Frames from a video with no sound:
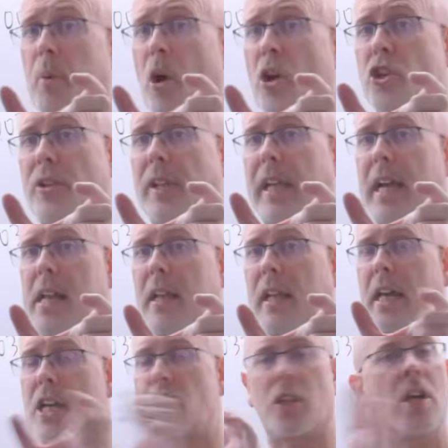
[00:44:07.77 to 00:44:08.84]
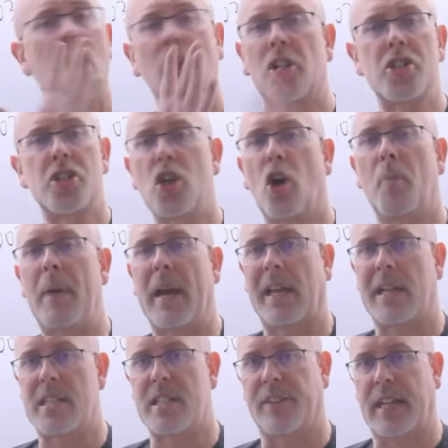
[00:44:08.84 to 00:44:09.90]
point during the calculation, there's no
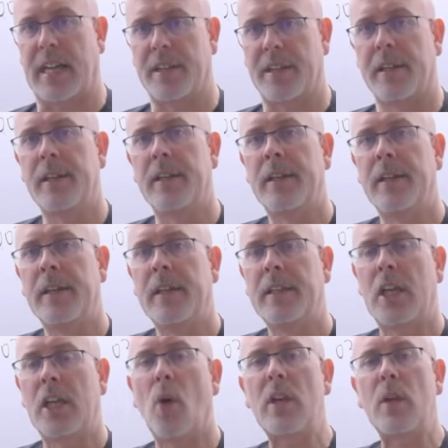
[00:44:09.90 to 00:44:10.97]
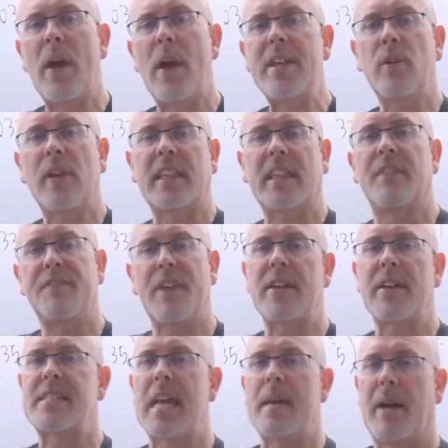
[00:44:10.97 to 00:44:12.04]
penalty for that. The only way you'll get the
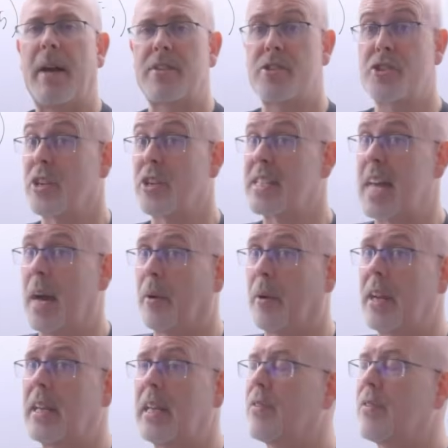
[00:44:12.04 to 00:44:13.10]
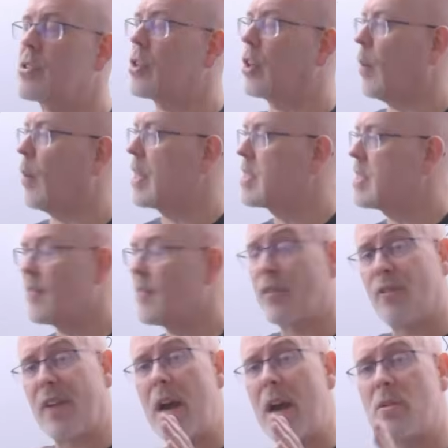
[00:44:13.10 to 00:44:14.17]
very same answer as your examiner on any leaving cert question is if
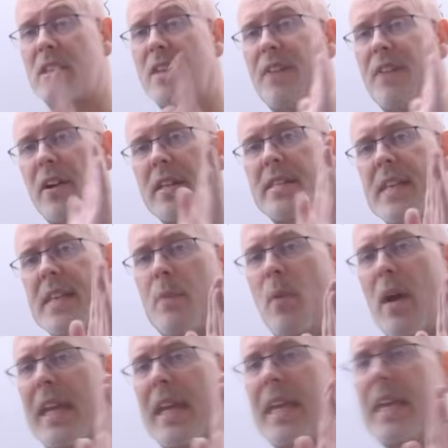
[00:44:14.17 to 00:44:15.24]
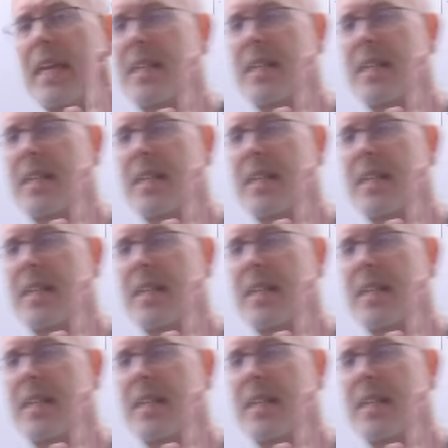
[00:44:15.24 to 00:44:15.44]
you've rounded the very same way he